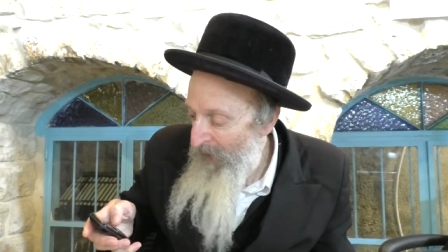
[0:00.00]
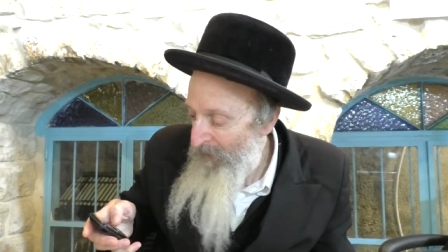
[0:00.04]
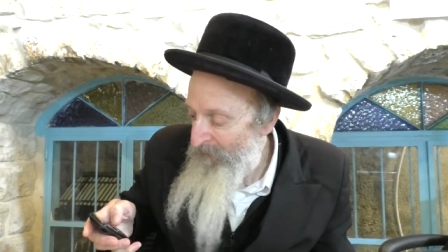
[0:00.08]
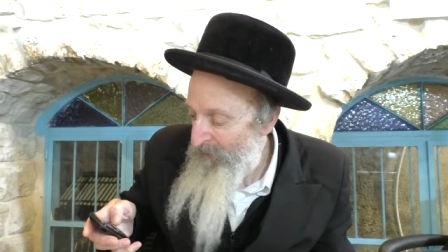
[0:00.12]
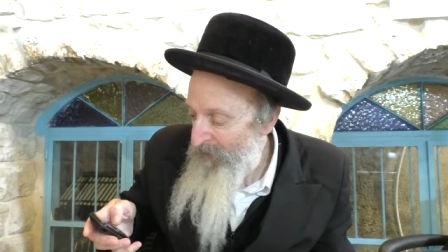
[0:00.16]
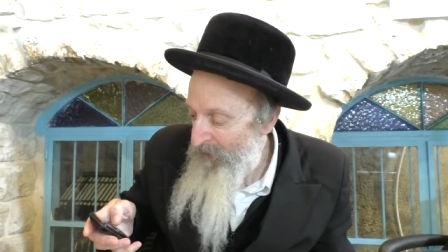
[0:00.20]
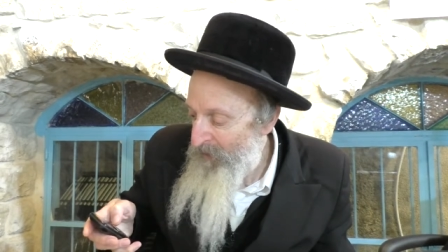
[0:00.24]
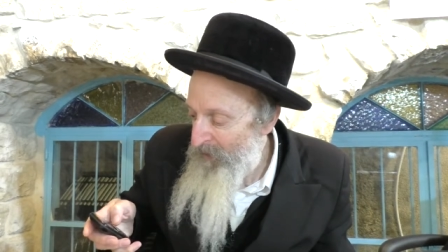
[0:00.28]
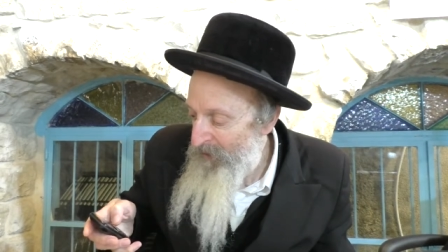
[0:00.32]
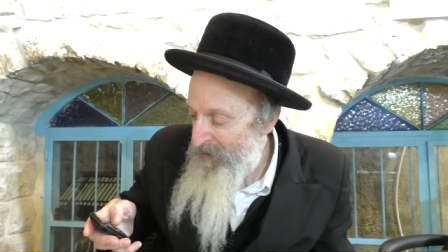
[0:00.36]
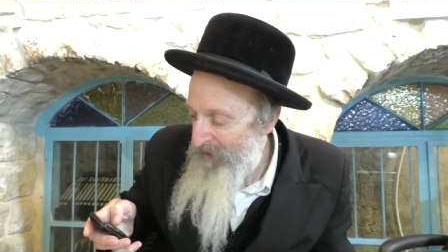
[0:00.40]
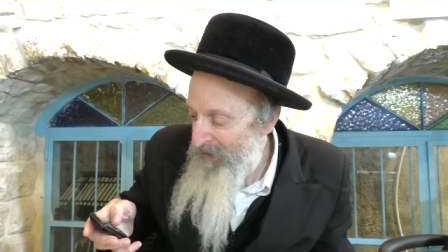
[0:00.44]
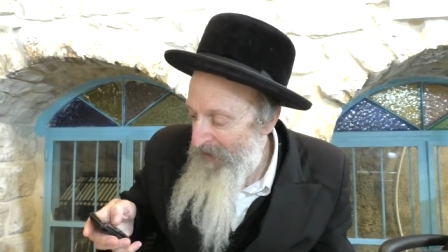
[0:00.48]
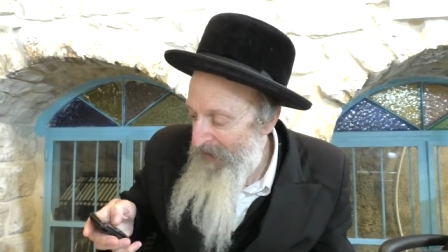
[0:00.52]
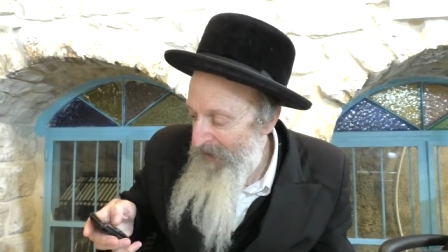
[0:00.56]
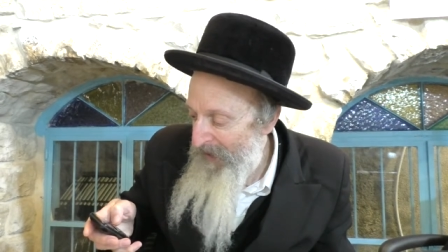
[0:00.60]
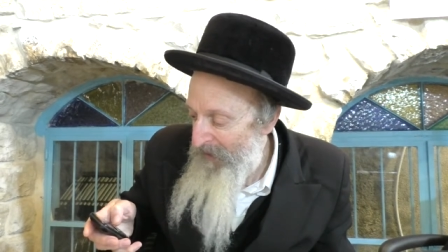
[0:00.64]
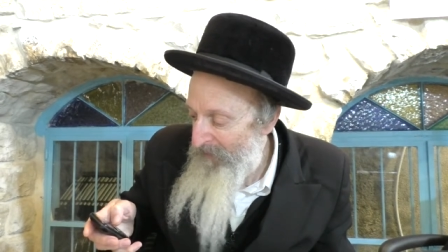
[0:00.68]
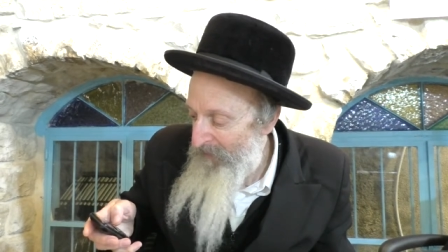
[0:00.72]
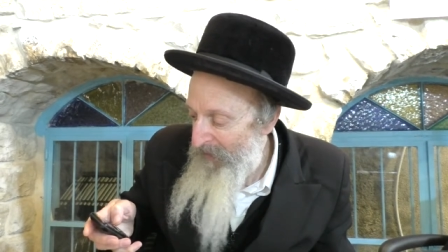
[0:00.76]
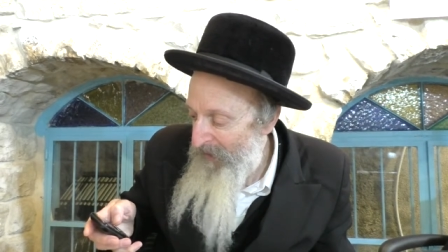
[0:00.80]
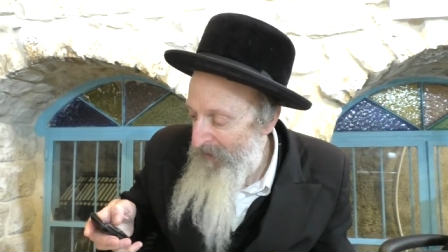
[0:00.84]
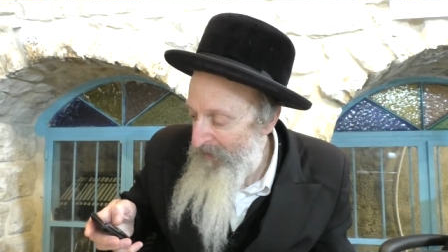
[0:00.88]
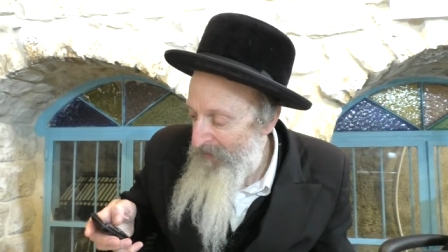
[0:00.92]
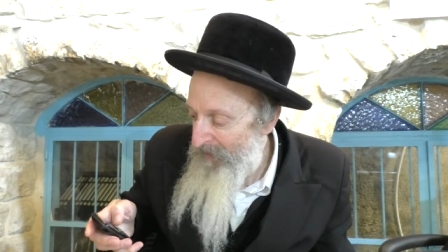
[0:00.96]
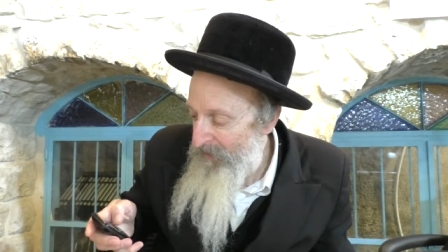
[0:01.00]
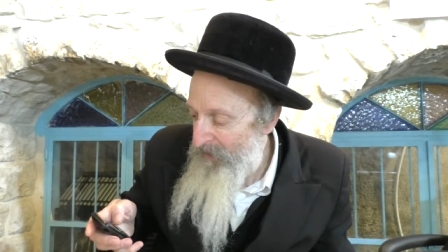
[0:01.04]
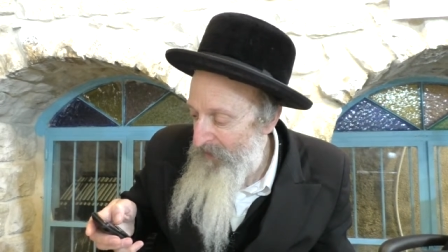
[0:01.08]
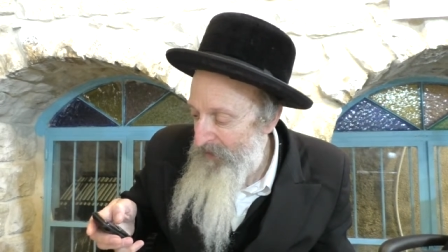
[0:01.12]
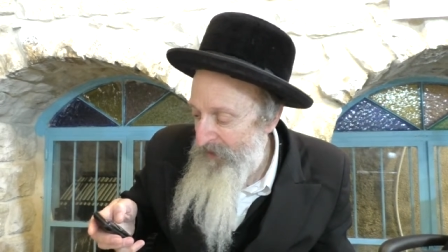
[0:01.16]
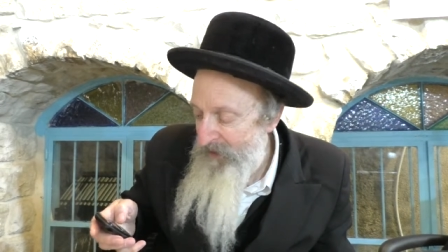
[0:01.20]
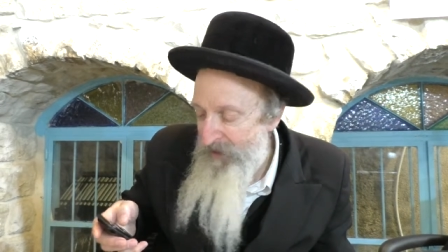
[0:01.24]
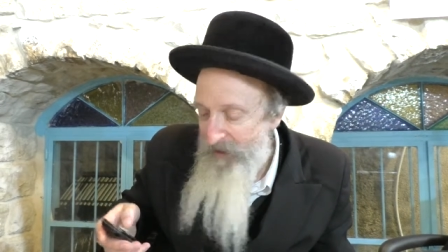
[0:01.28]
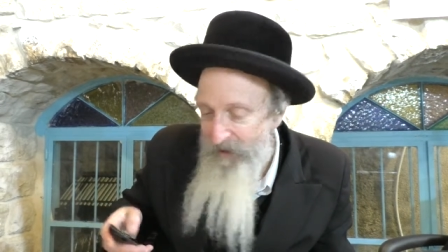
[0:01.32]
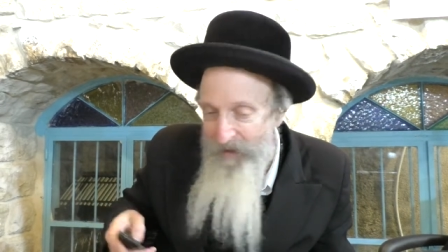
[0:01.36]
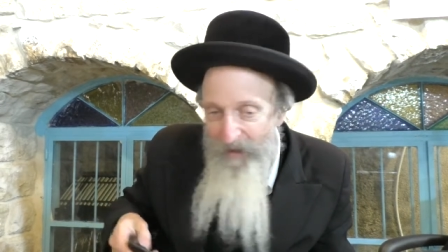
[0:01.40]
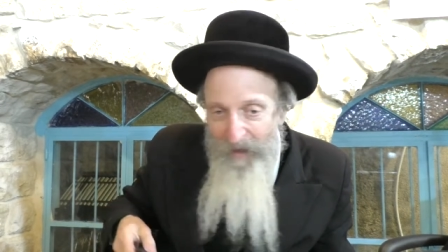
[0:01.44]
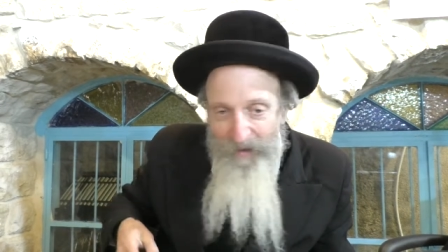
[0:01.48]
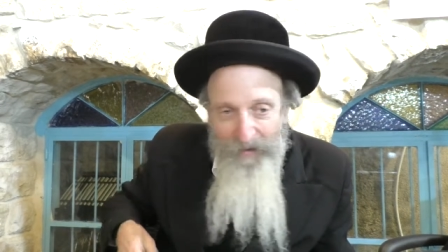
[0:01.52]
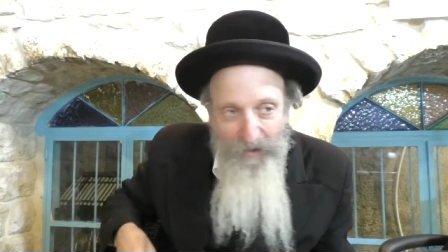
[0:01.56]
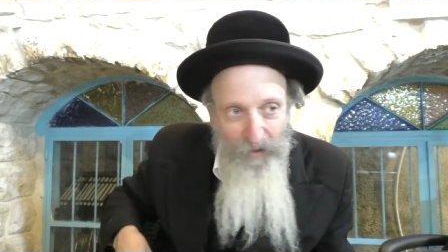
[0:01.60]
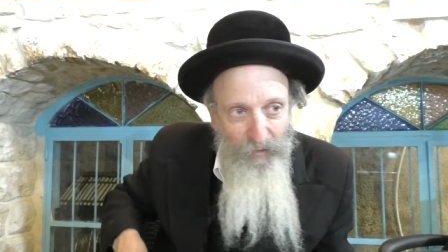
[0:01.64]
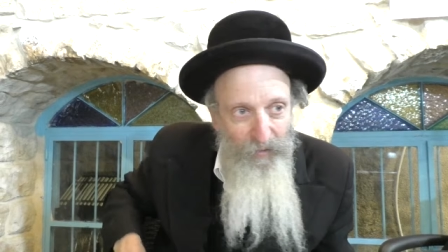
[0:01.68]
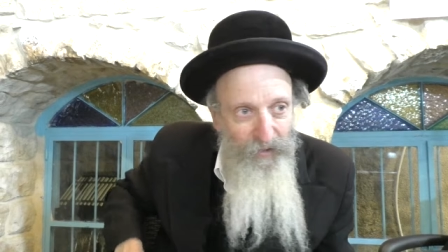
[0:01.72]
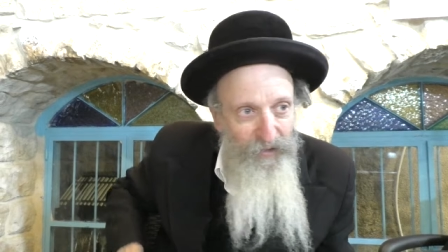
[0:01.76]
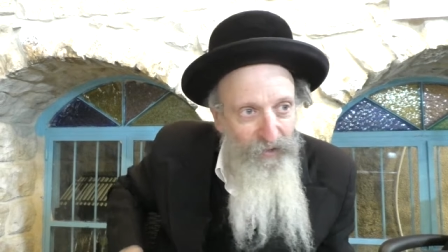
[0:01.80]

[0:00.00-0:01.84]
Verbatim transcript: have to understand that there's that there